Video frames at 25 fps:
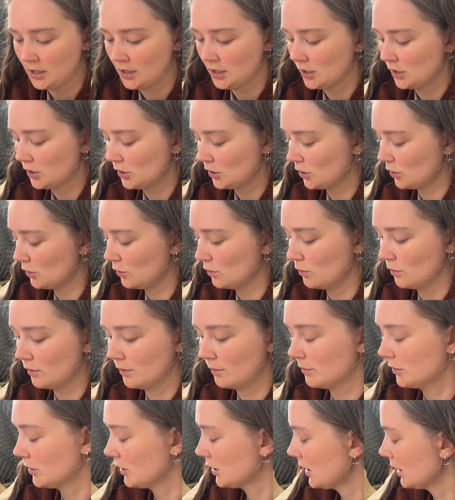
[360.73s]
So
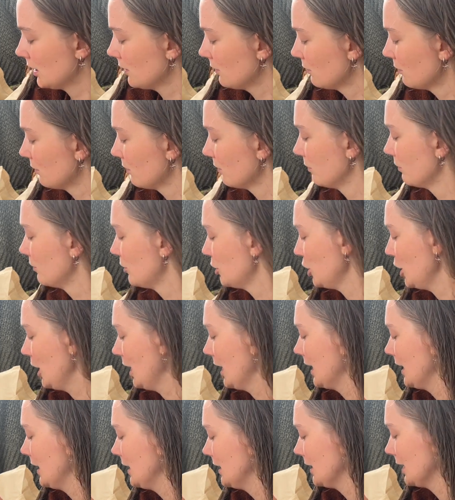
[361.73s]
I'm just going to
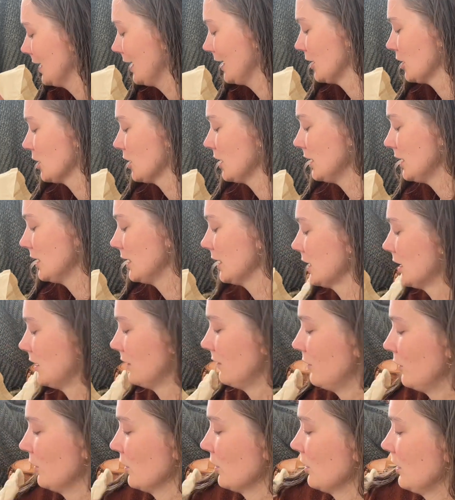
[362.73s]
check it is actually
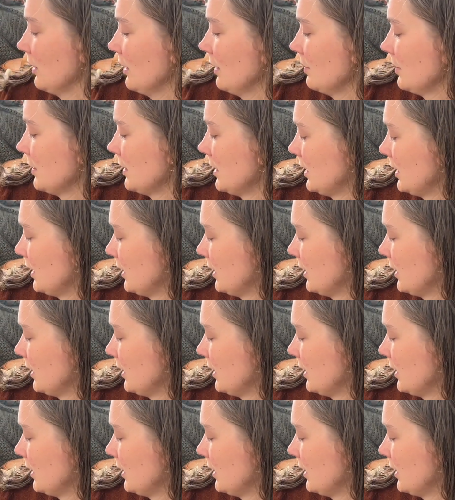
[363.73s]
64 grams.